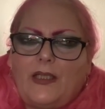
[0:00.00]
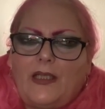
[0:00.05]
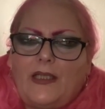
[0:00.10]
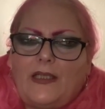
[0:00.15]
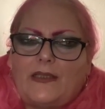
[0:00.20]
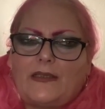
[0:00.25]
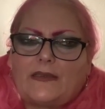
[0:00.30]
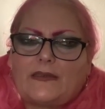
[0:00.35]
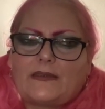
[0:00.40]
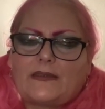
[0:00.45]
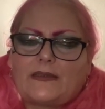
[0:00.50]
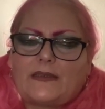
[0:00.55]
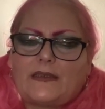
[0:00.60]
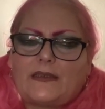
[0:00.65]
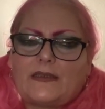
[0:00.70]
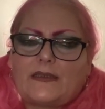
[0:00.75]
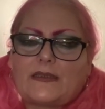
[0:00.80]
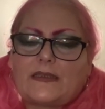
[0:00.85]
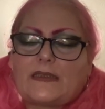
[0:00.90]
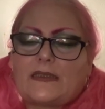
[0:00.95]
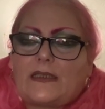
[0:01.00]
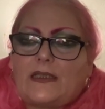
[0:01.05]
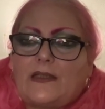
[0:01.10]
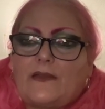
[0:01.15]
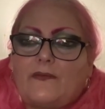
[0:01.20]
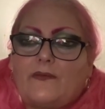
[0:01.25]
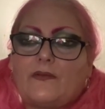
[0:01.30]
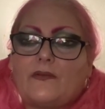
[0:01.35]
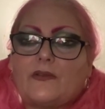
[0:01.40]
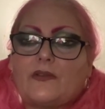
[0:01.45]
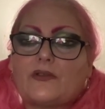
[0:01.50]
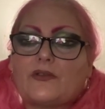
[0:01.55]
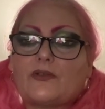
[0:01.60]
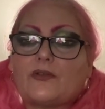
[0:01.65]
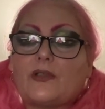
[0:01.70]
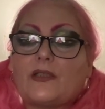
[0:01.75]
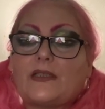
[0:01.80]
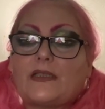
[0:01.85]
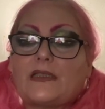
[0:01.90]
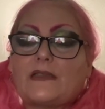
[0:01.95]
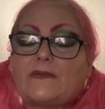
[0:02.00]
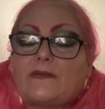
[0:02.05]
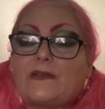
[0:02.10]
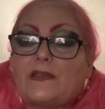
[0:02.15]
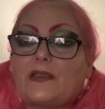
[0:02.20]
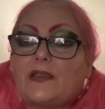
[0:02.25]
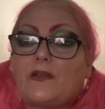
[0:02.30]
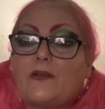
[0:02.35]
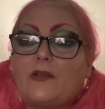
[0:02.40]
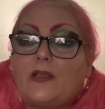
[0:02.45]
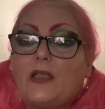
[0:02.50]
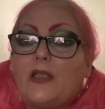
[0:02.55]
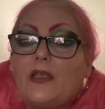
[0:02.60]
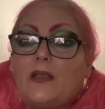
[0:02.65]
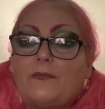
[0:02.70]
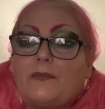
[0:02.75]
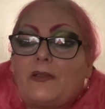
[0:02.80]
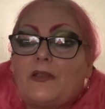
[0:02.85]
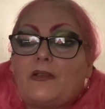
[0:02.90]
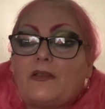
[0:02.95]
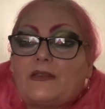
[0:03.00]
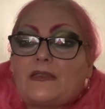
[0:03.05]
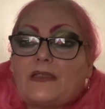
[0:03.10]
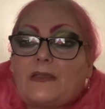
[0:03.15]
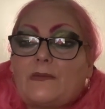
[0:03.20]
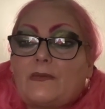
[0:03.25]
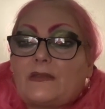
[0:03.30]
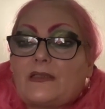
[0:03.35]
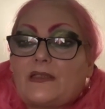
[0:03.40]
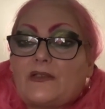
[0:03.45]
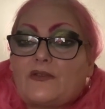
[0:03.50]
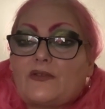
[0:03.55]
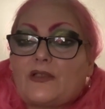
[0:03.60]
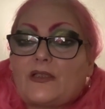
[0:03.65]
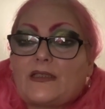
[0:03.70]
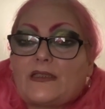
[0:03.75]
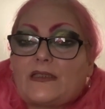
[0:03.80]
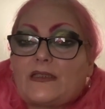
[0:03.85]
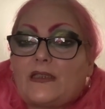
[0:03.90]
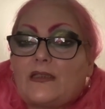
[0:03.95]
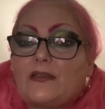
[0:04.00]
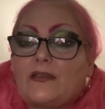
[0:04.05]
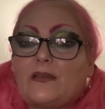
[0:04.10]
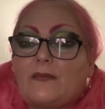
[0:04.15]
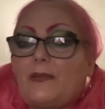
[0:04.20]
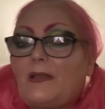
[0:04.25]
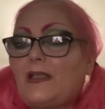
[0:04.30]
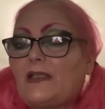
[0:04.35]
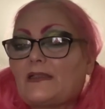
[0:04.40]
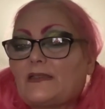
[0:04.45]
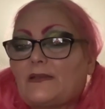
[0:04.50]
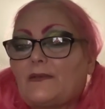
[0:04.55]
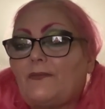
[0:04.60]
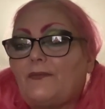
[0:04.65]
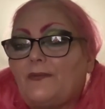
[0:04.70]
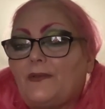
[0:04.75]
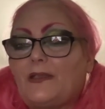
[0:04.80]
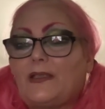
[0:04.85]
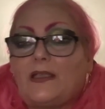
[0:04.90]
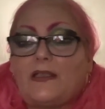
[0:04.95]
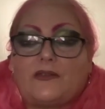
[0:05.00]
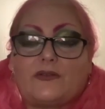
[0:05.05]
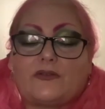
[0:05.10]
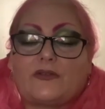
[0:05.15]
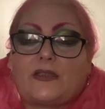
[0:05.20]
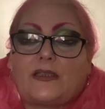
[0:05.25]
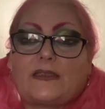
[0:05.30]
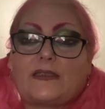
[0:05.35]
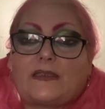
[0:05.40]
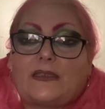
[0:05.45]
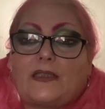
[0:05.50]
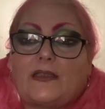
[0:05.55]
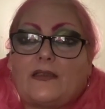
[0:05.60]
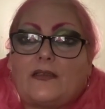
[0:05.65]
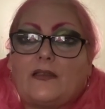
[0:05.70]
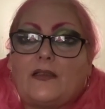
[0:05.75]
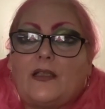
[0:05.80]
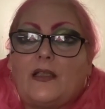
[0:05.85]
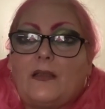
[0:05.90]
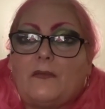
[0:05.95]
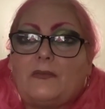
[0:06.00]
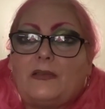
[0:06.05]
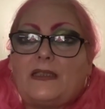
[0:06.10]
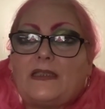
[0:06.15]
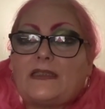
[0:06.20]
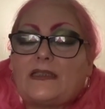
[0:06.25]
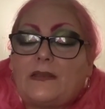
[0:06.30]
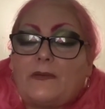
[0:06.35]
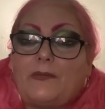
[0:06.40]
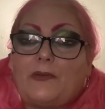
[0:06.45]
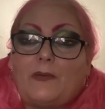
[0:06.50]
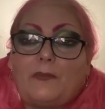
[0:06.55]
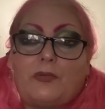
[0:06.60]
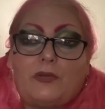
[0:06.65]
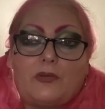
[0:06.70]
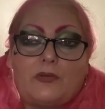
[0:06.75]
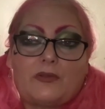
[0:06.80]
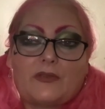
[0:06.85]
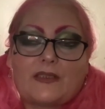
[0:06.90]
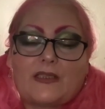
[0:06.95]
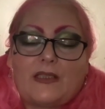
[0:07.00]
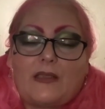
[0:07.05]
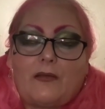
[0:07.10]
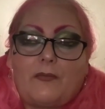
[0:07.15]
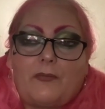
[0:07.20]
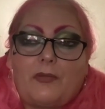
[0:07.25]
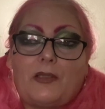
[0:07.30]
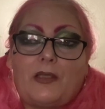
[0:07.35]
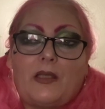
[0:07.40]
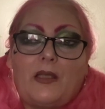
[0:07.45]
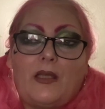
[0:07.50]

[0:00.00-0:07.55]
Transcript: And as I say, if you enjoyed this video because it was interesting about something interesting, please give me a pause up.